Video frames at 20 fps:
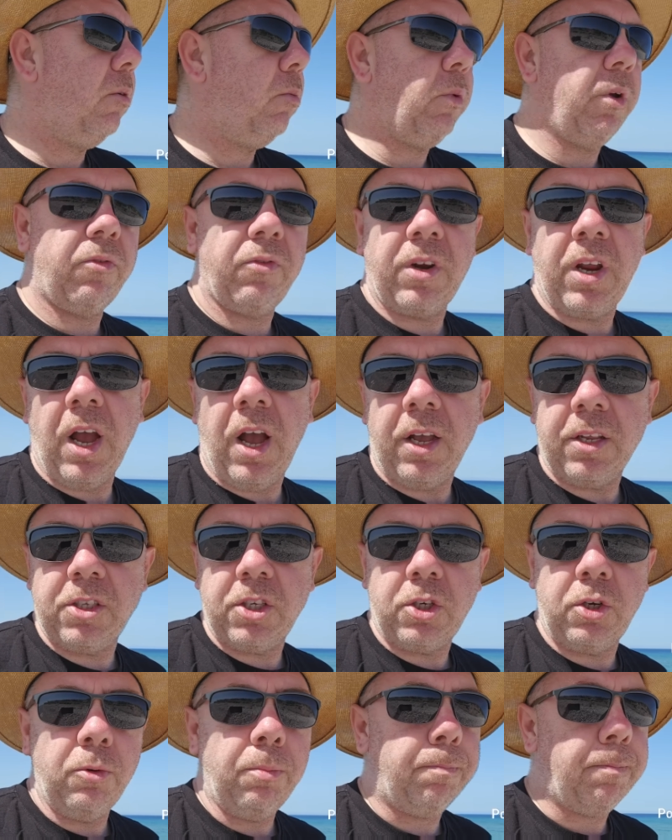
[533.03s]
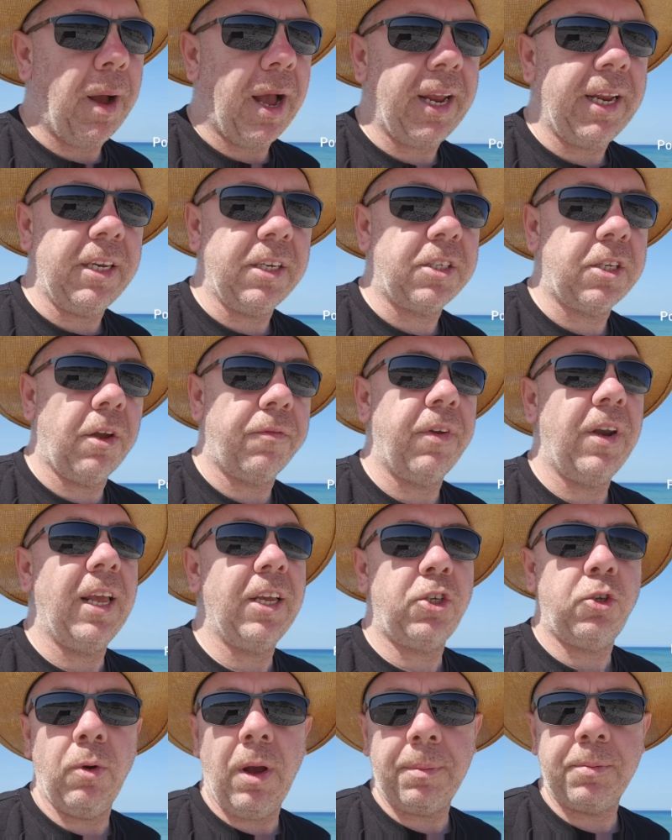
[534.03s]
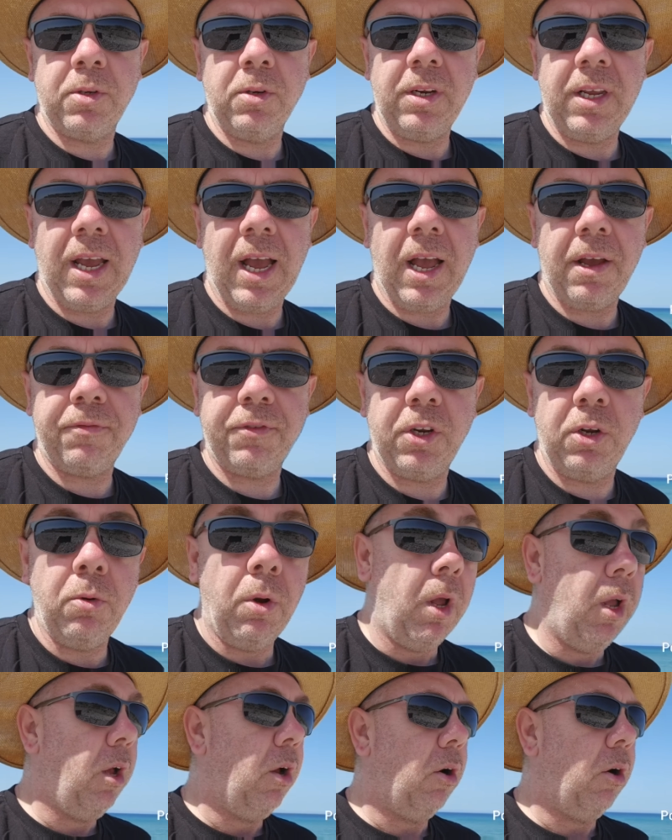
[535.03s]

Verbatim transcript: with regards to buying stuff unless you absolutely have to.